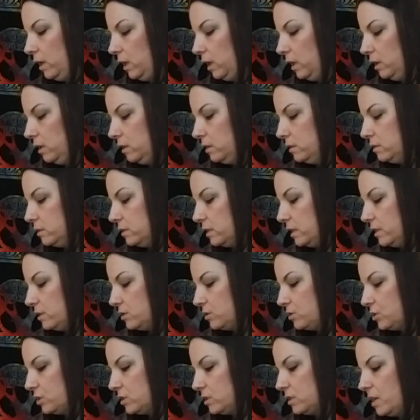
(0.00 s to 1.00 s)
And
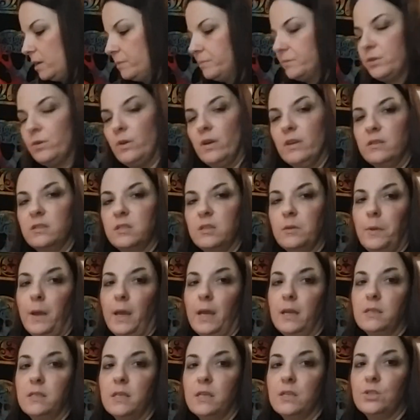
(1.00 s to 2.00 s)
it's just up to us to
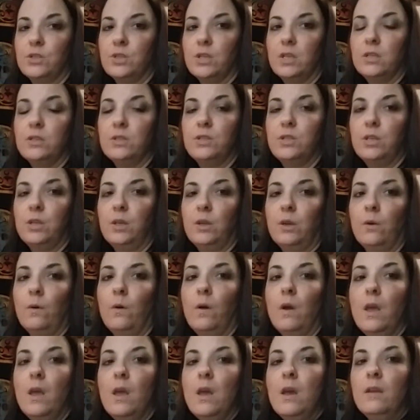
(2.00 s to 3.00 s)
pay attention to